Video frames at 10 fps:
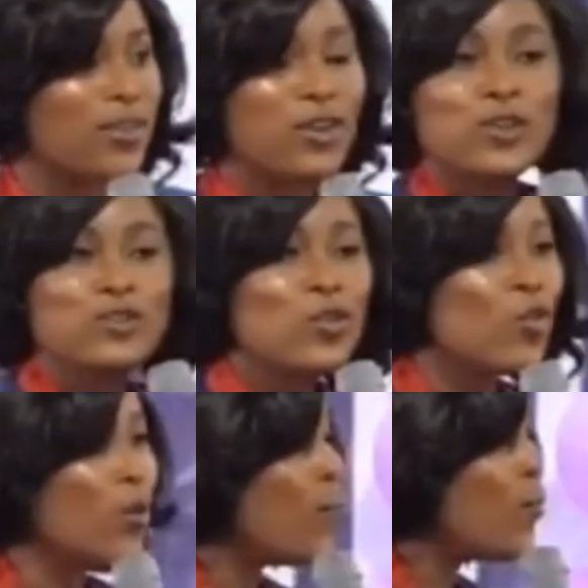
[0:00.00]

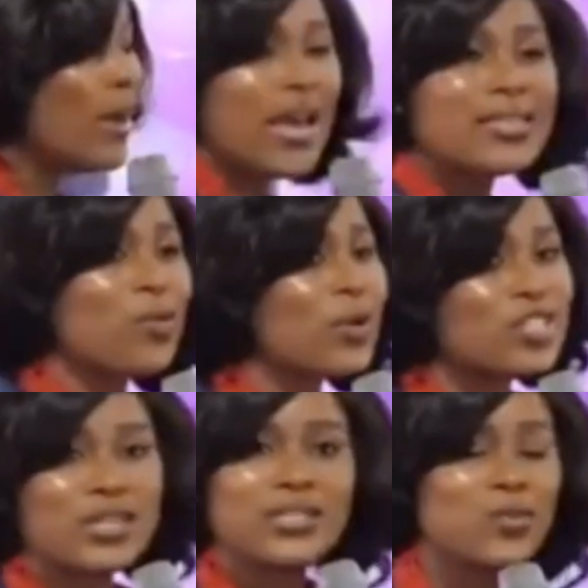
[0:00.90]
So when I ask a question
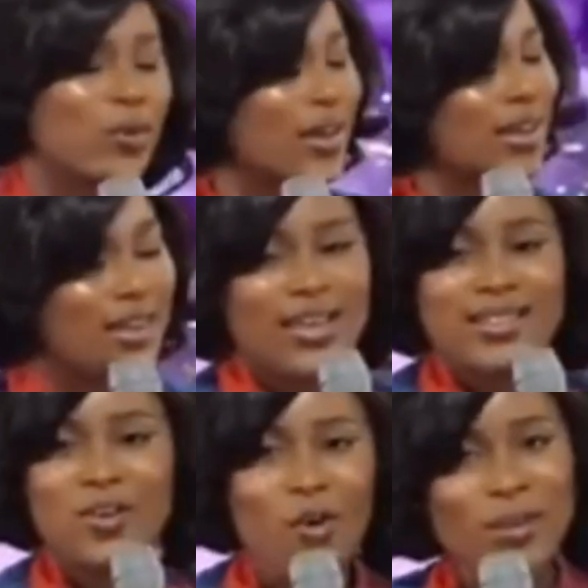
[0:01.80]
that doesn't work,
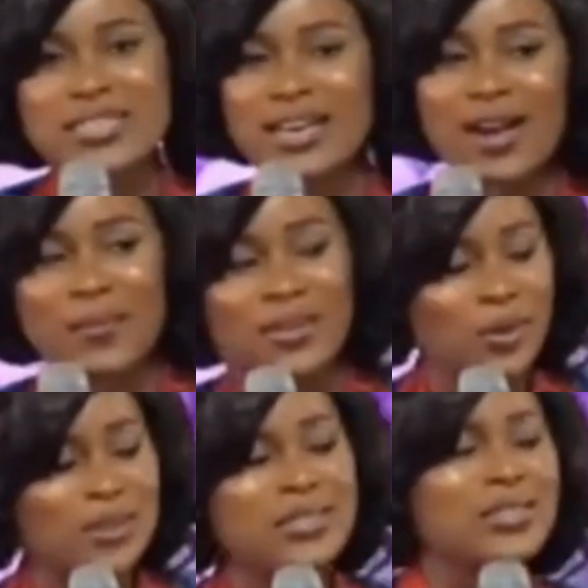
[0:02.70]
the comments are coming, the
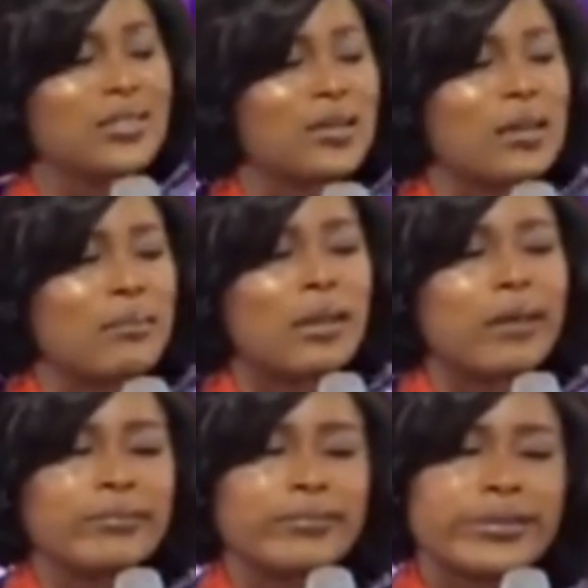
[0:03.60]
politicians are looking at me
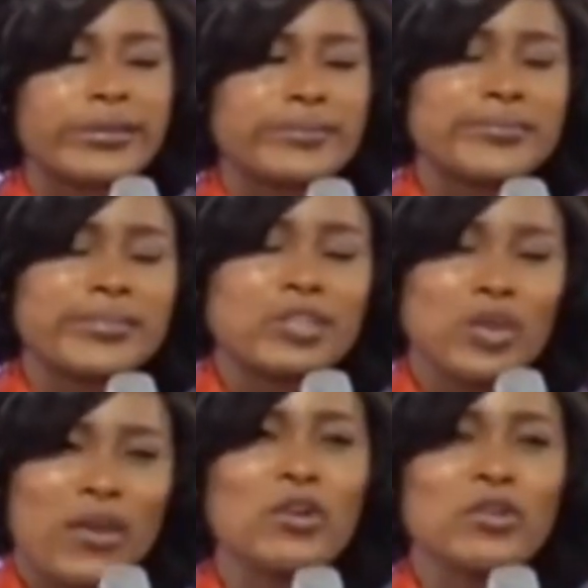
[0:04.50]
like, madam, you
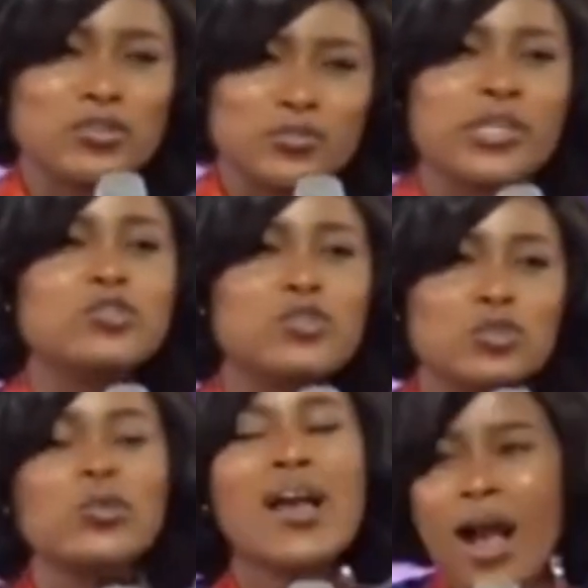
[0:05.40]
have a lot of reading to do.